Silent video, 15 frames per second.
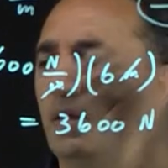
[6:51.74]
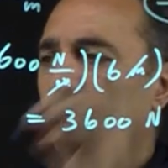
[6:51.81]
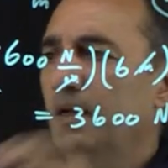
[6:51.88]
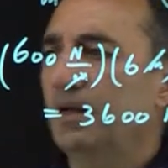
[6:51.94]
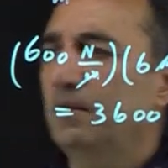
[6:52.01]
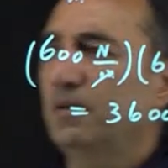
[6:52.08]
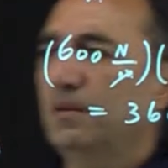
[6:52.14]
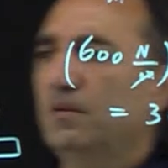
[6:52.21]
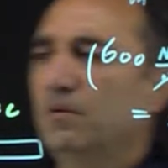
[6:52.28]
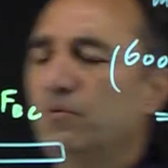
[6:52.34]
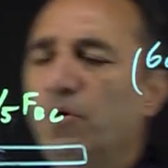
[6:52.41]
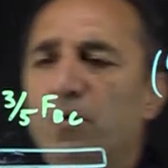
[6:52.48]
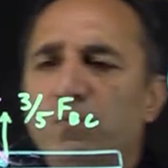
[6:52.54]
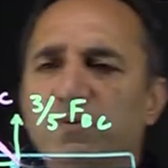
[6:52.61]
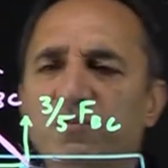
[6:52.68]
And we
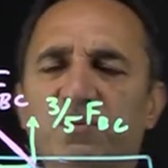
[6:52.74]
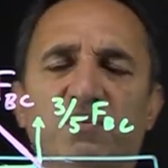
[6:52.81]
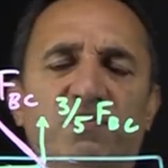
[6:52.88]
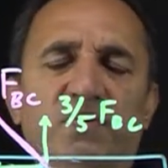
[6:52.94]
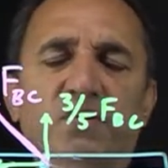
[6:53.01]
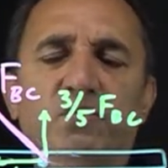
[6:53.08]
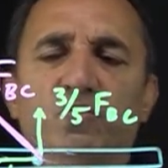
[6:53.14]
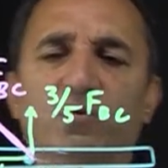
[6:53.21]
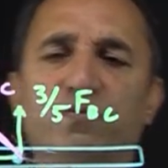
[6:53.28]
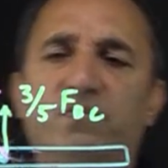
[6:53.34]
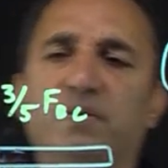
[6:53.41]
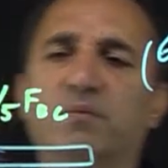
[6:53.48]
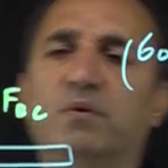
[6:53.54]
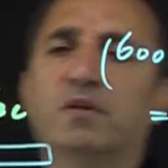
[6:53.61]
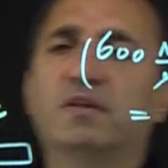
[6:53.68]
always refer to your
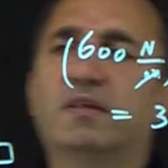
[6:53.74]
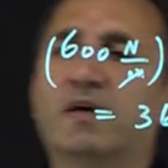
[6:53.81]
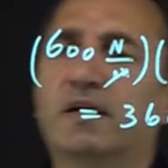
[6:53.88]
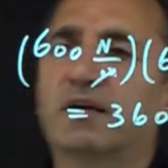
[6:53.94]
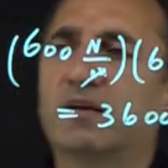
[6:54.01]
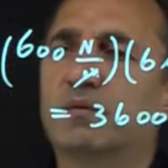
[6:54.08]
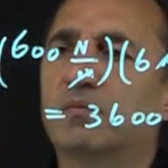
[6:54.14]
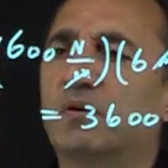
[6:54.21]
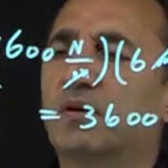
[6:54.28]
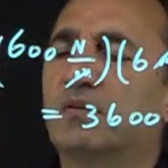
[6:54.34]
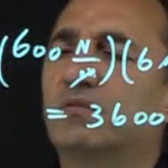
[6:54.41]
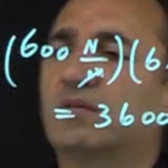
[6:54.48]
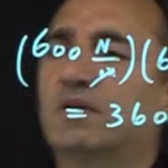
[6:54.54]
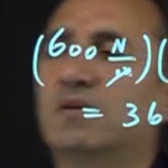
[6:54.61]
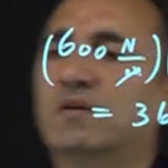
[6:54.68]
free body diagram, guys.